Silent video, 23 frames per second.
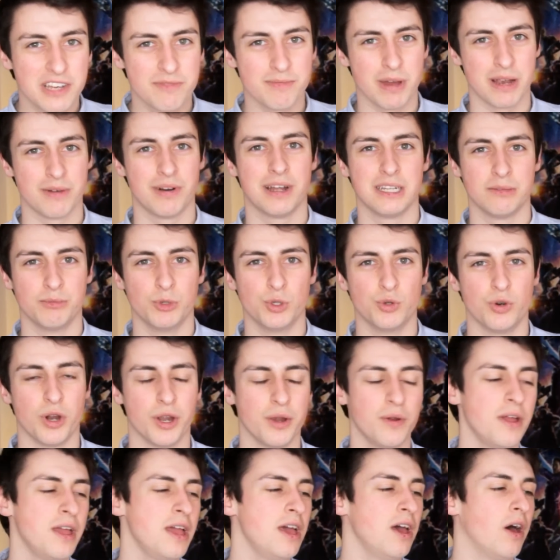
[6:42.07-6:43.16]
If by Randall
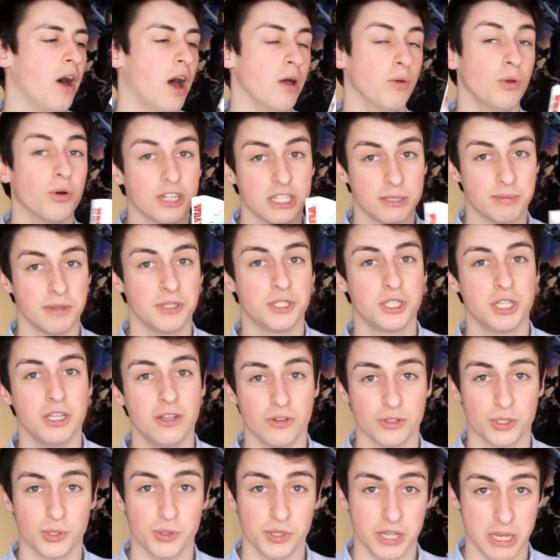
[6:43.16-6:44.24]
Munro. I'm not going to spend too
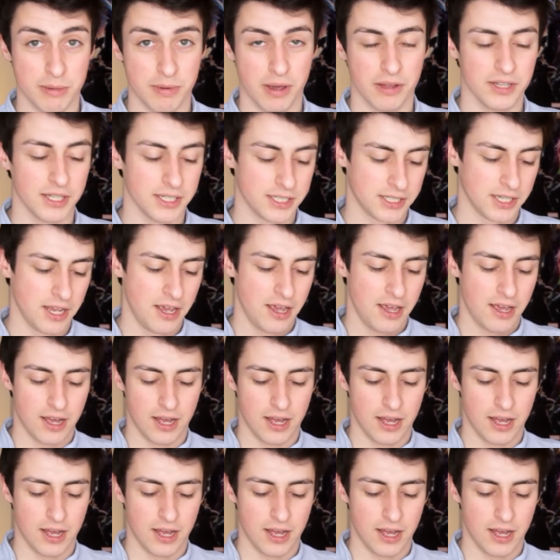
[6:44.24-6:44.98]
long talking about this.